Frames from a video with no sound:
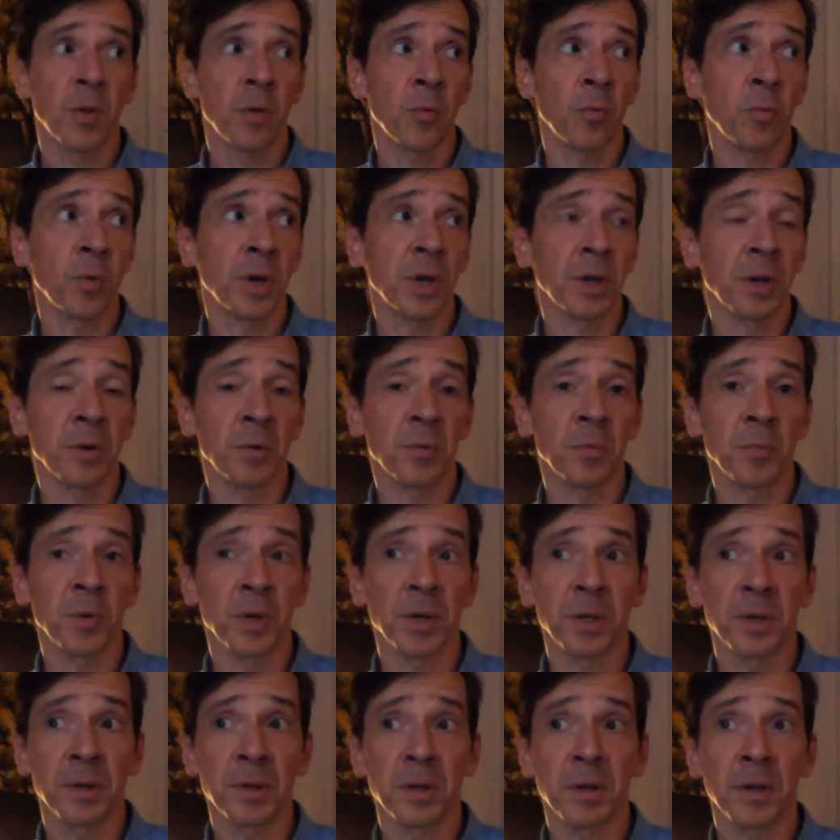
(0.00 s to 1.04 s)

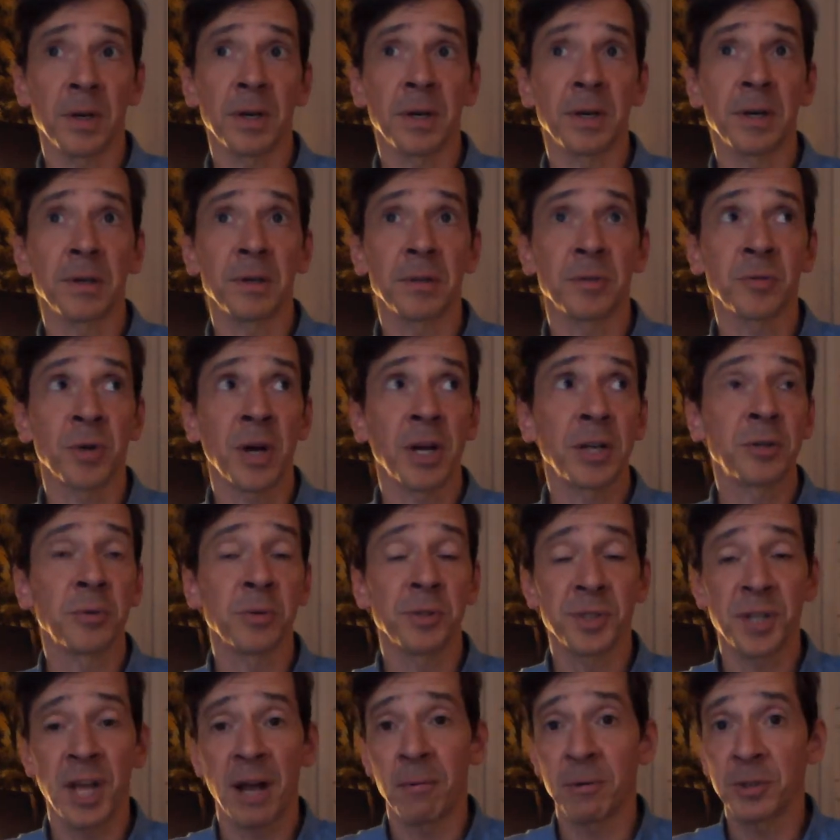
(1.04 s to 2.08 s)
when trying to
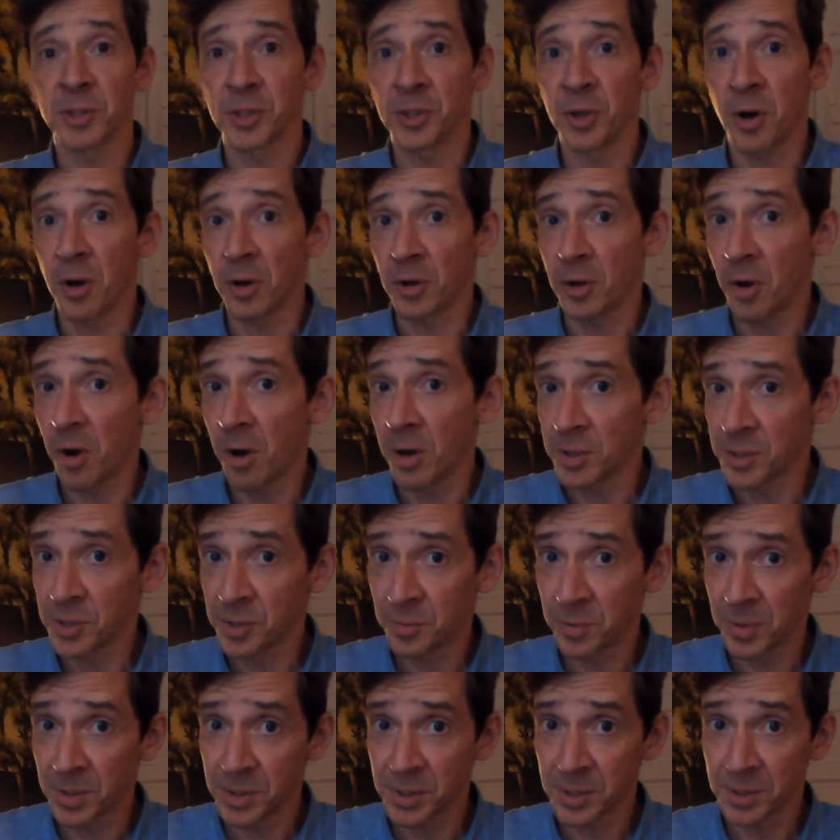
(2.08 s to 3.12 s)
establish
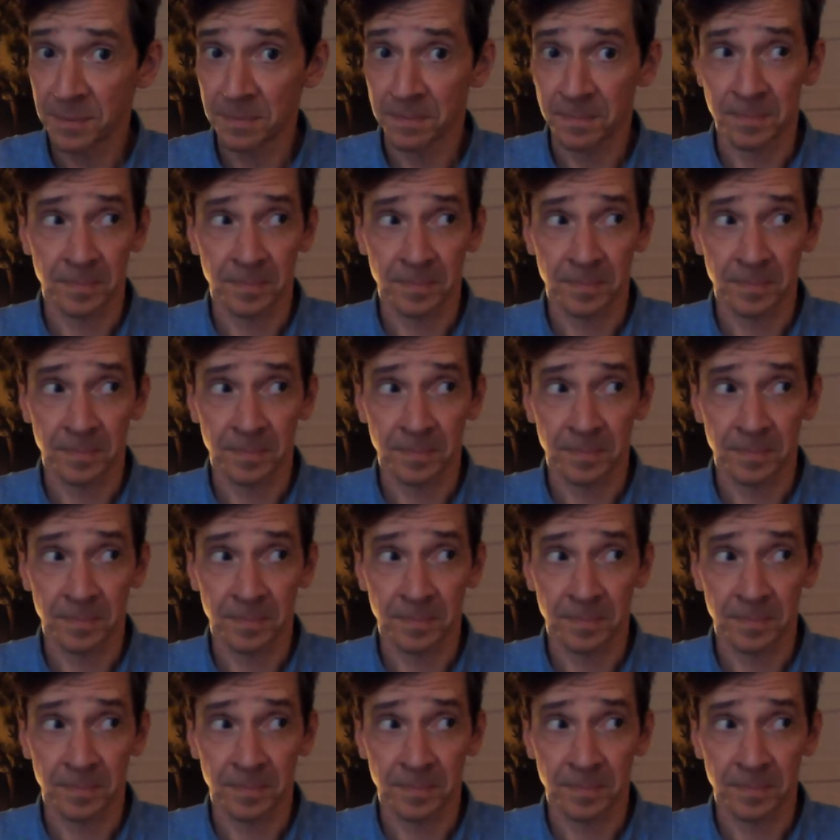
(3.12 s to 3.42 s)
non-consequence